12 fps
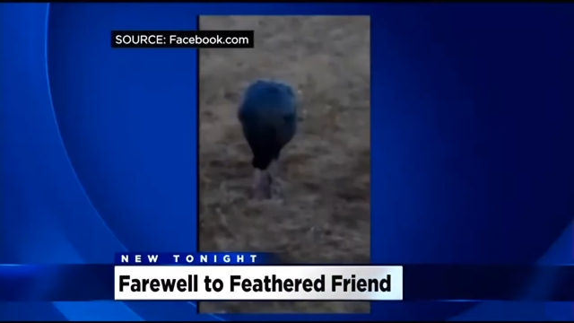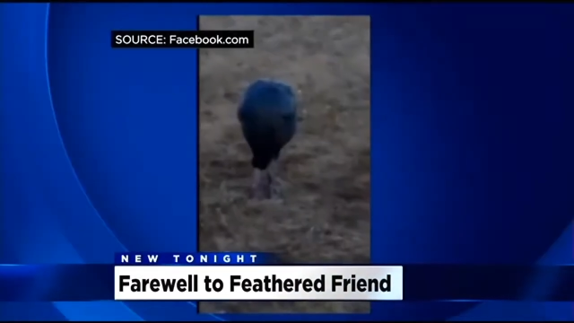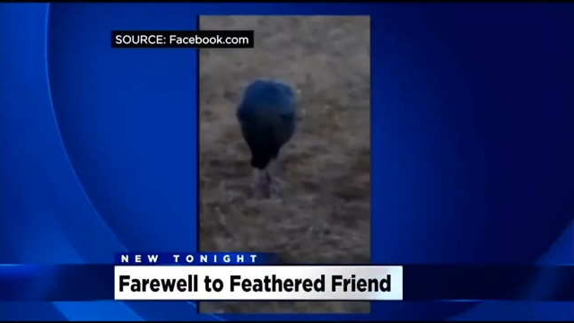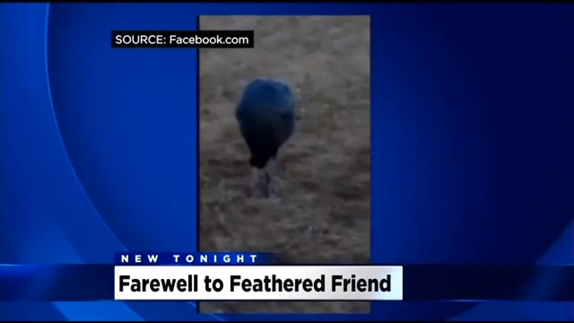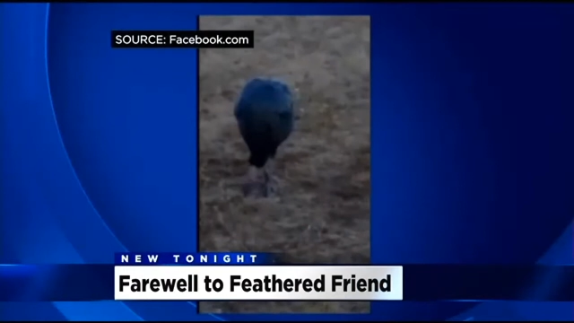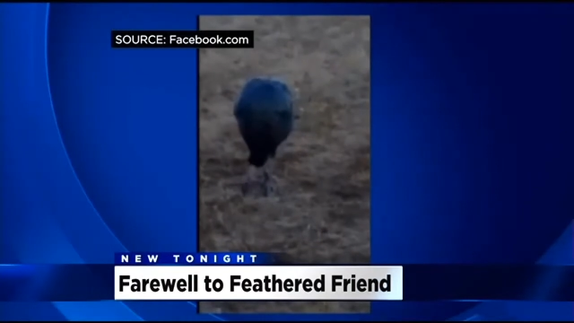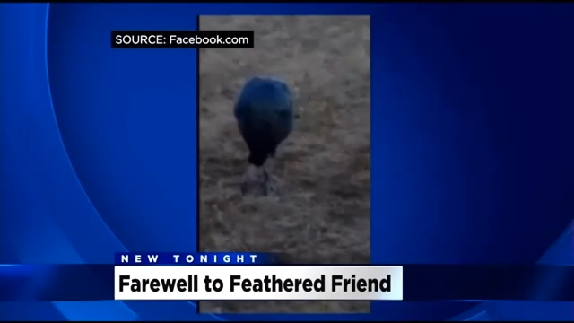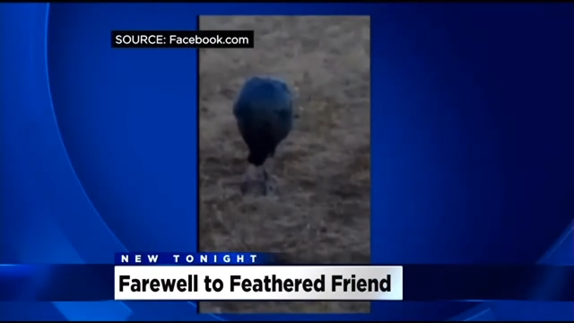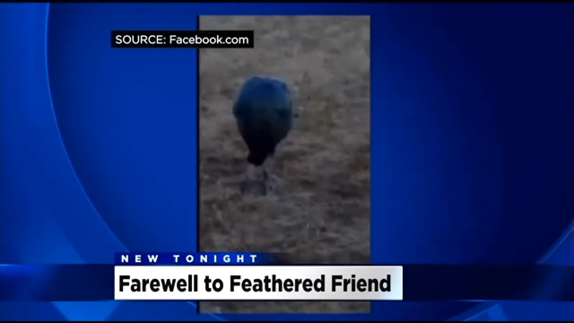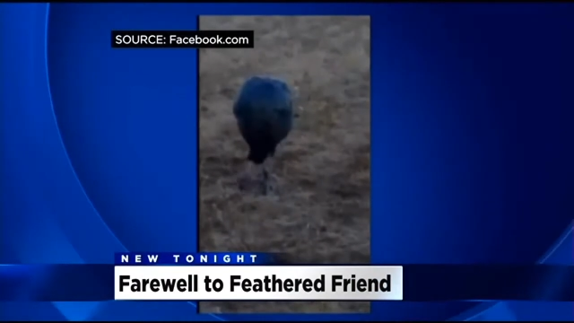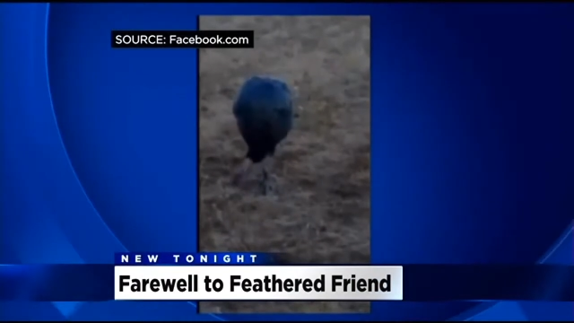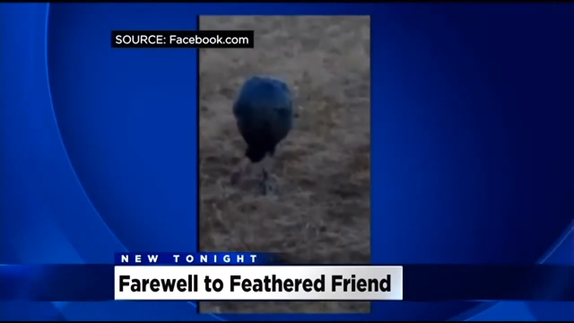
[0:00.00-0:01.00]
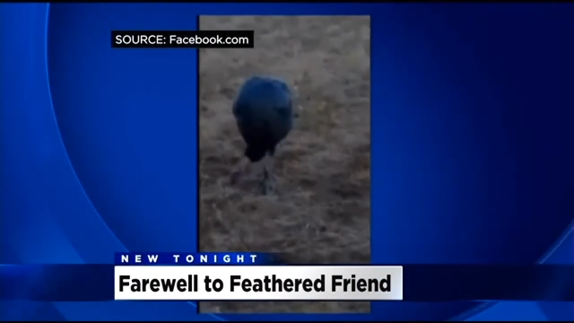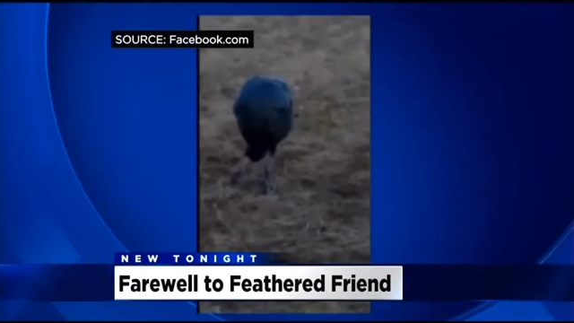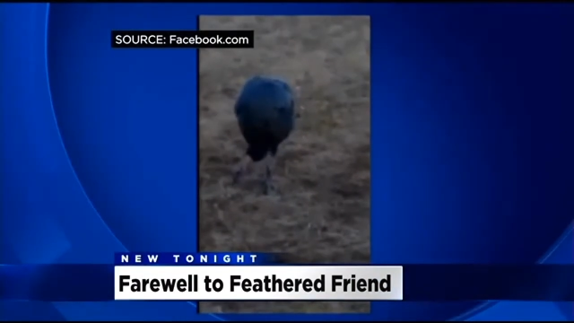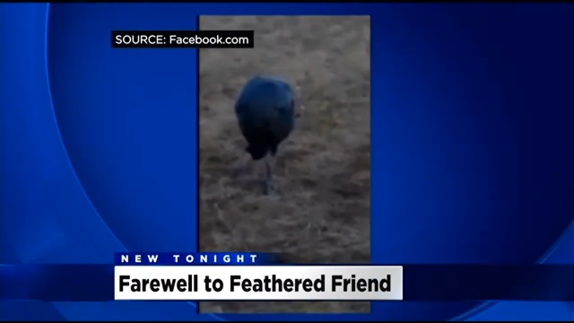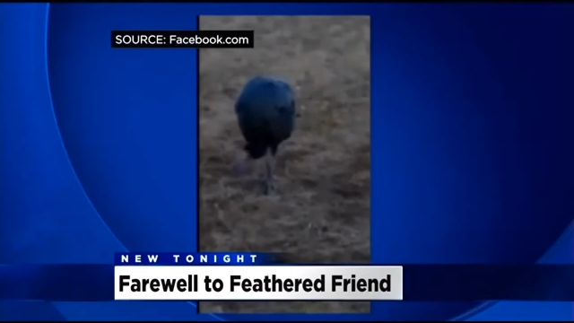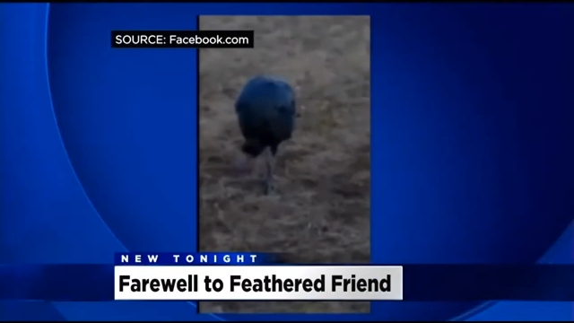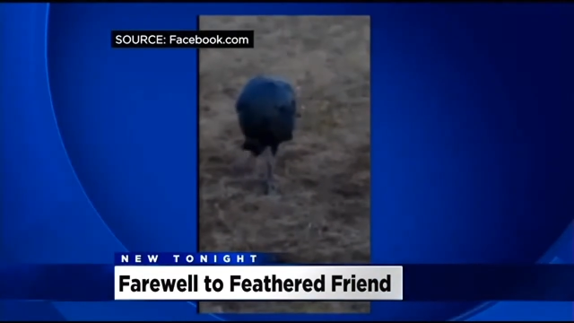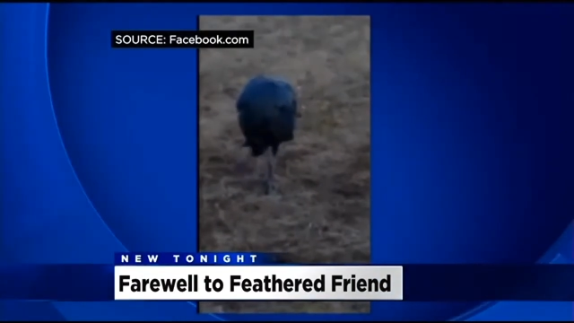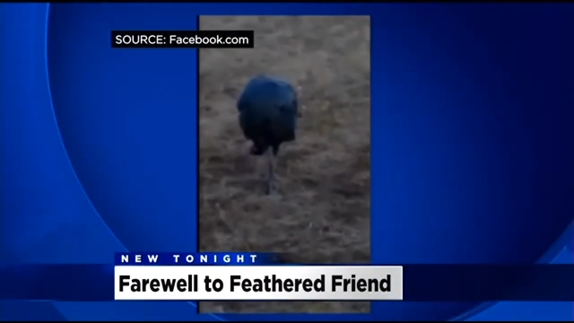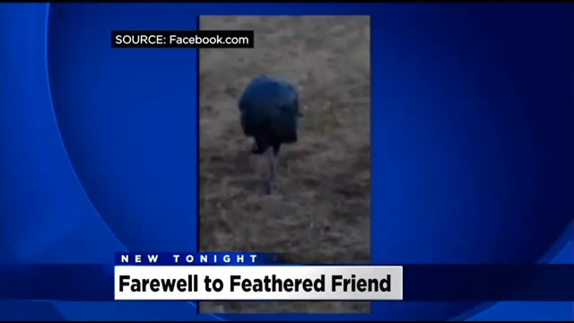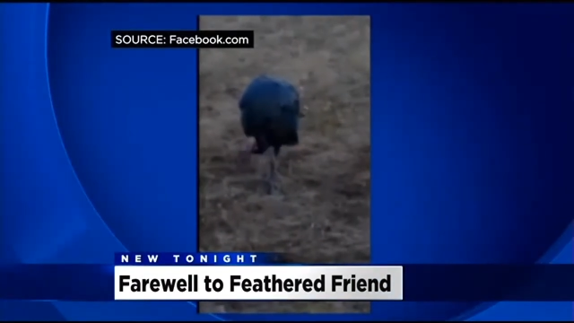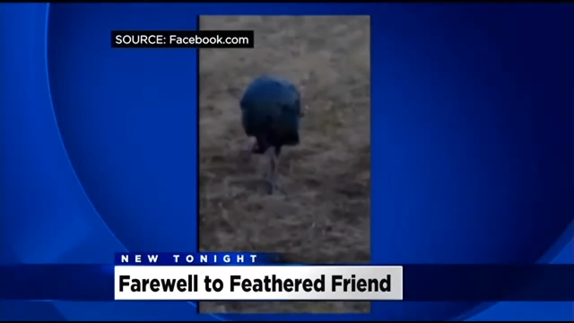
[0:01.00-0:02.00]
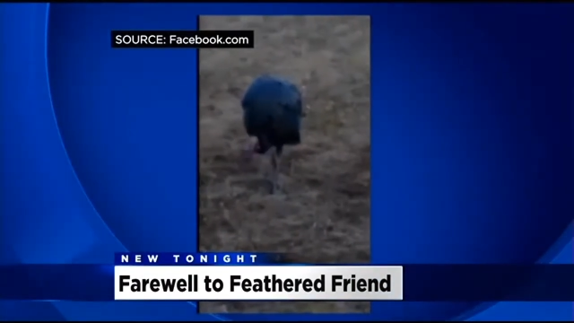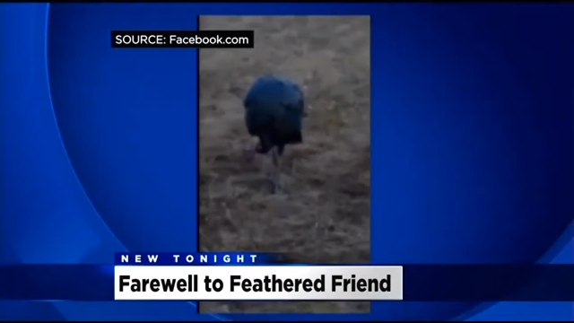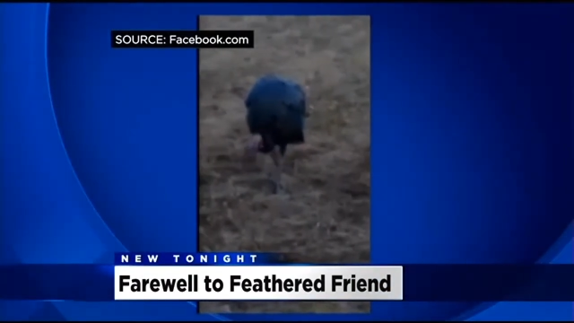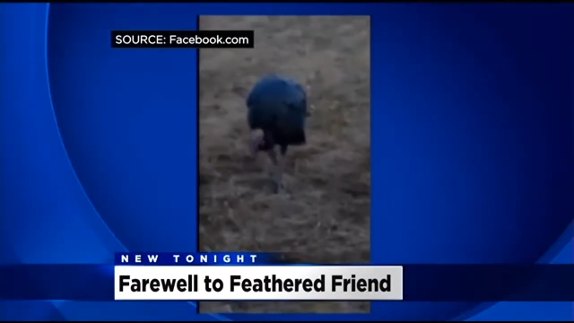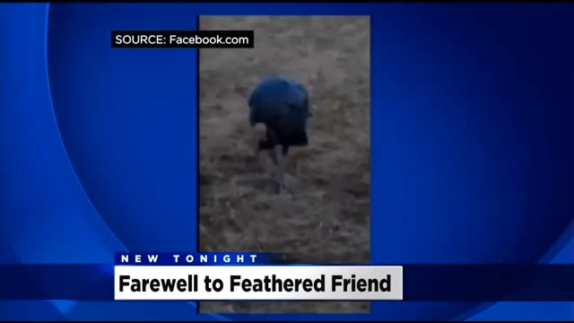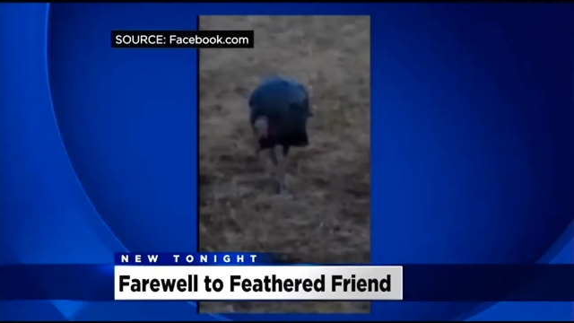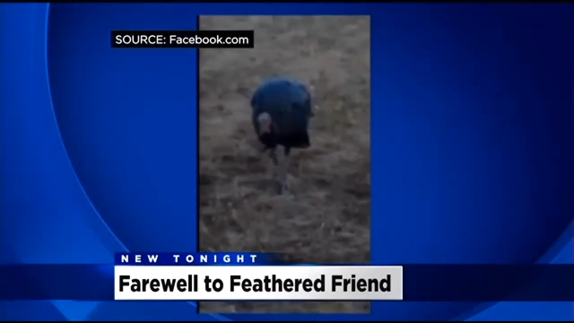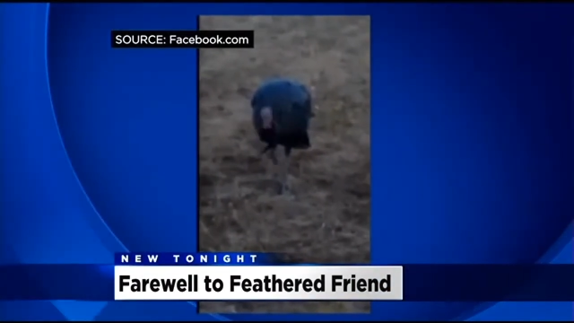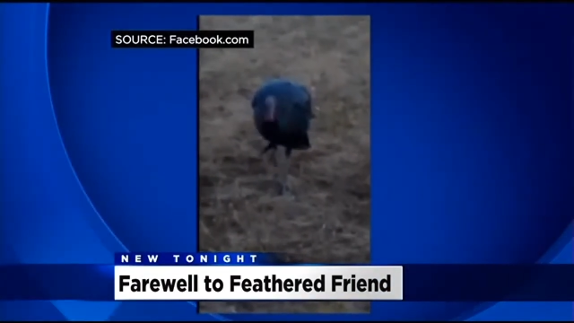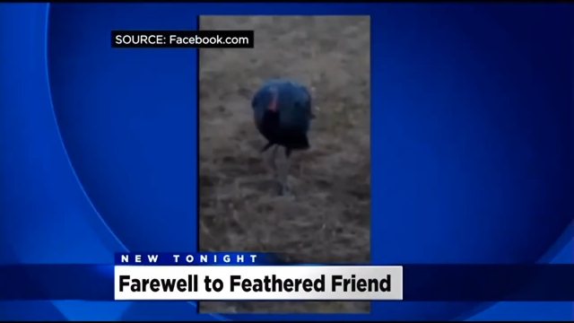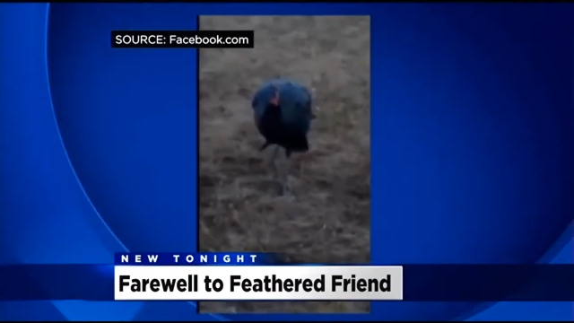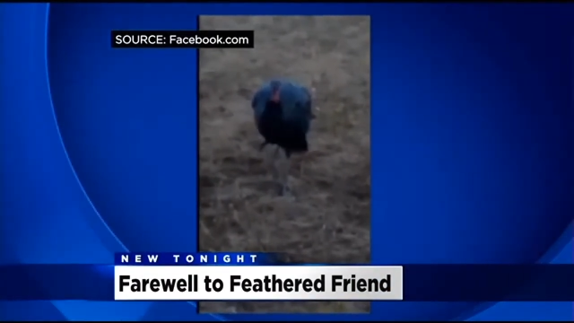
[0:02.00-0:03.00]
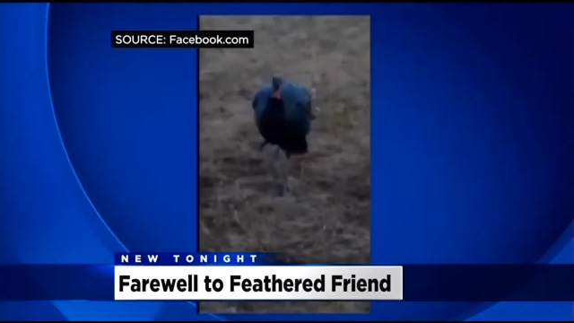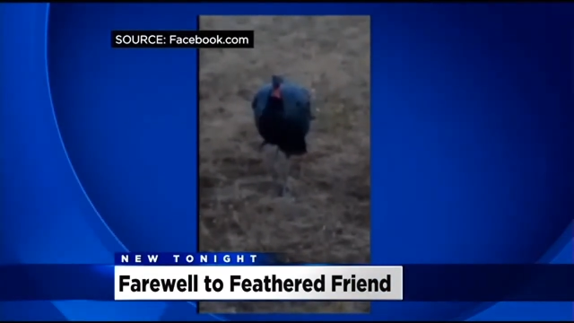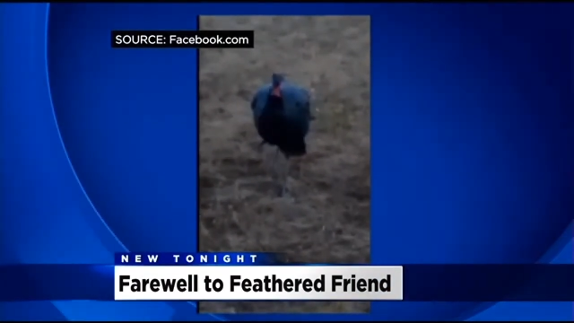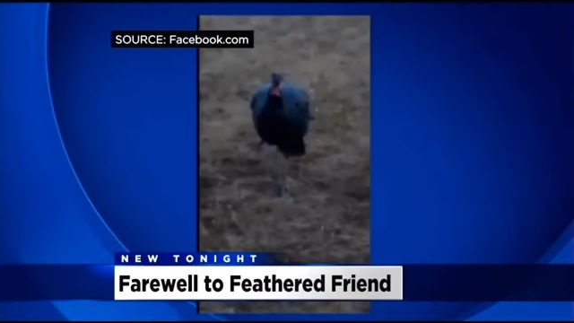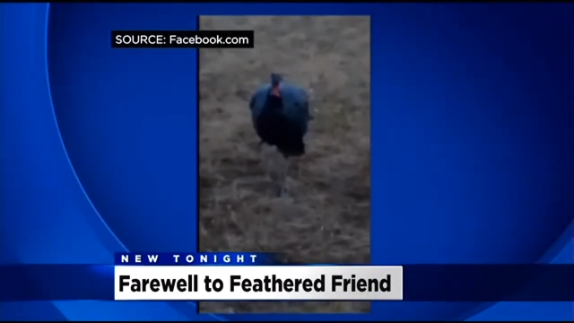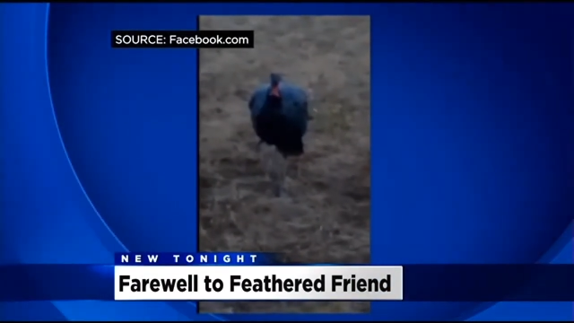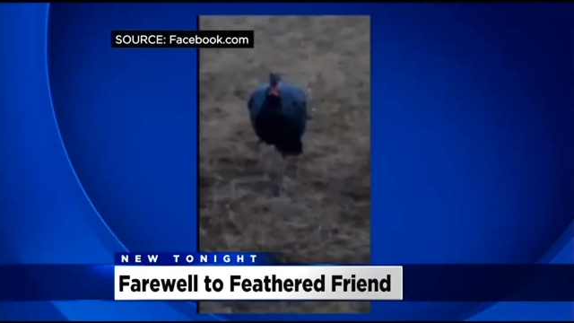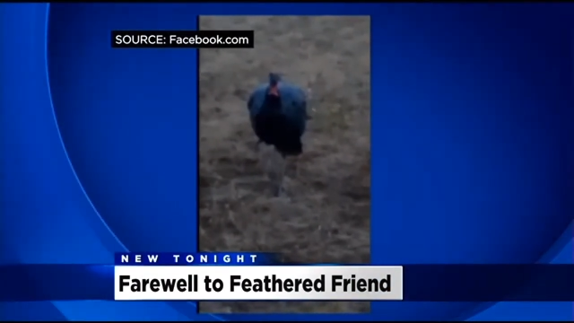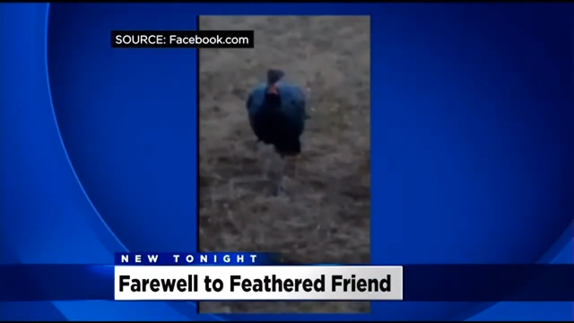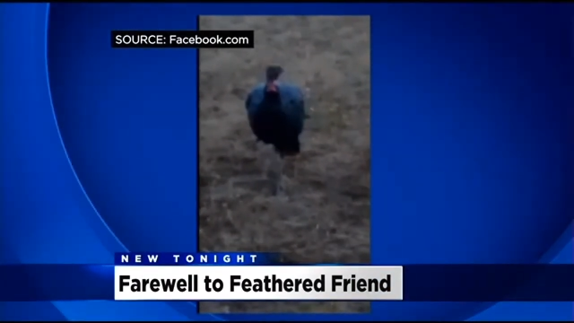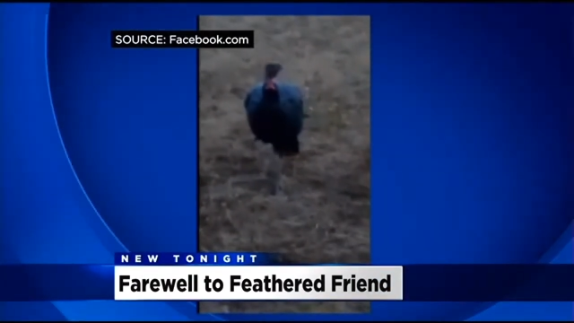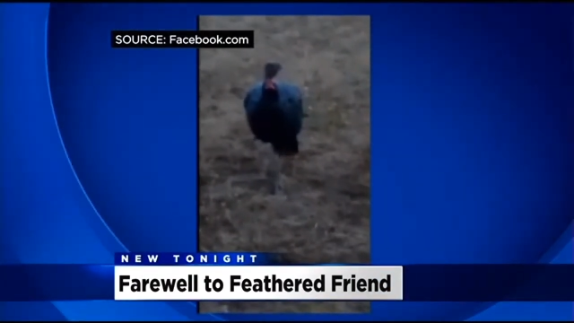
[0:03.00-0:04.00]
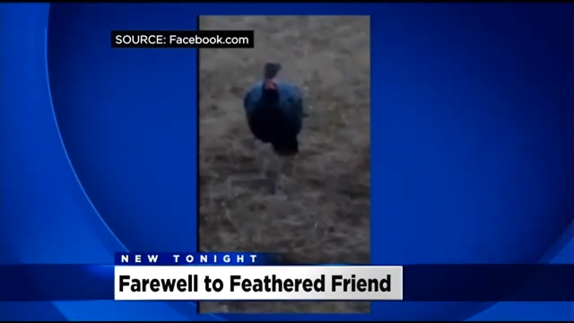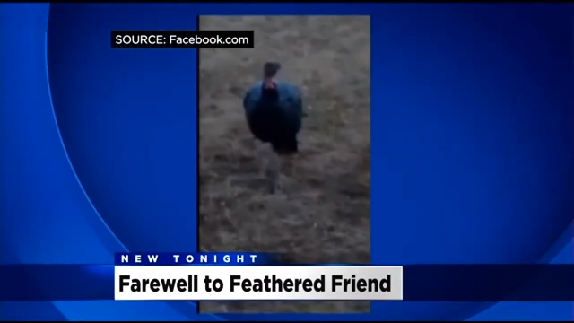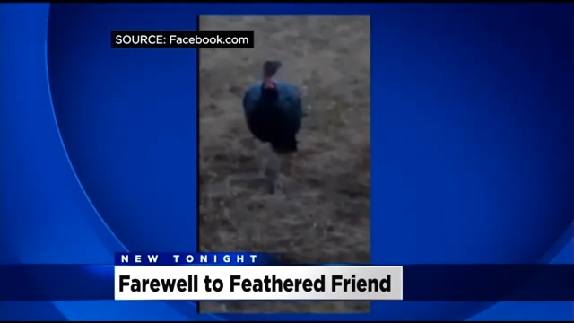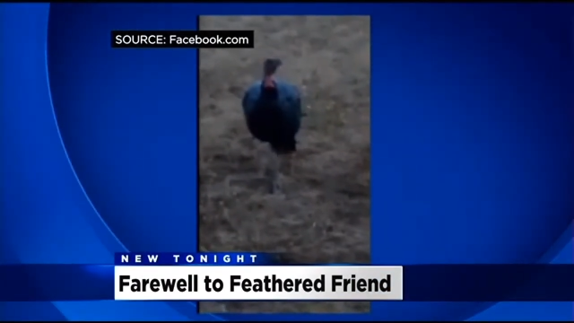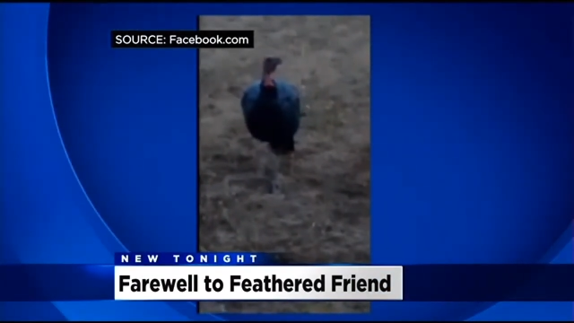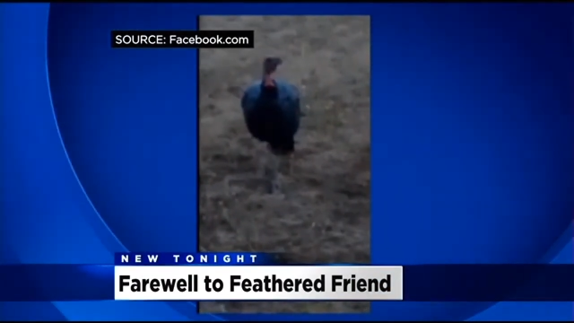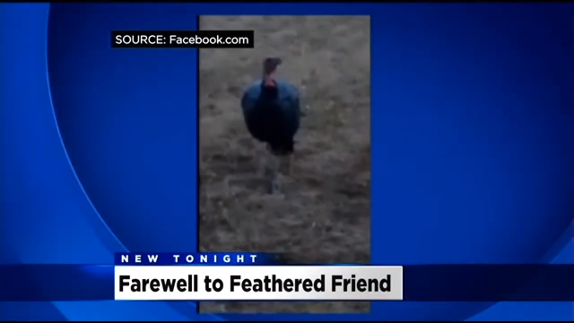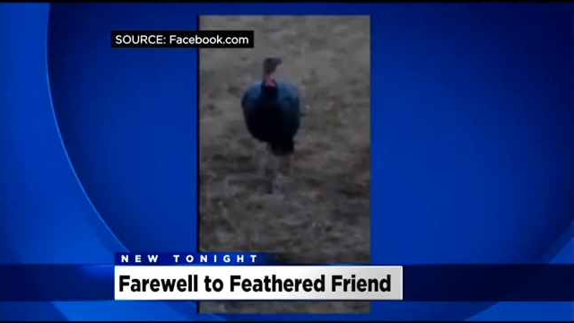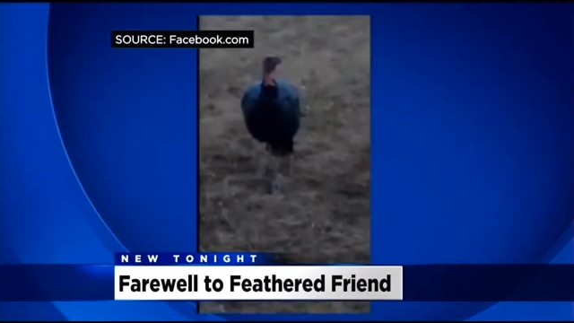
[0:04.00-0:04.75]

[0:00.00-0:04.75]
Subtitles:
No face is visible, so there are no lips to read.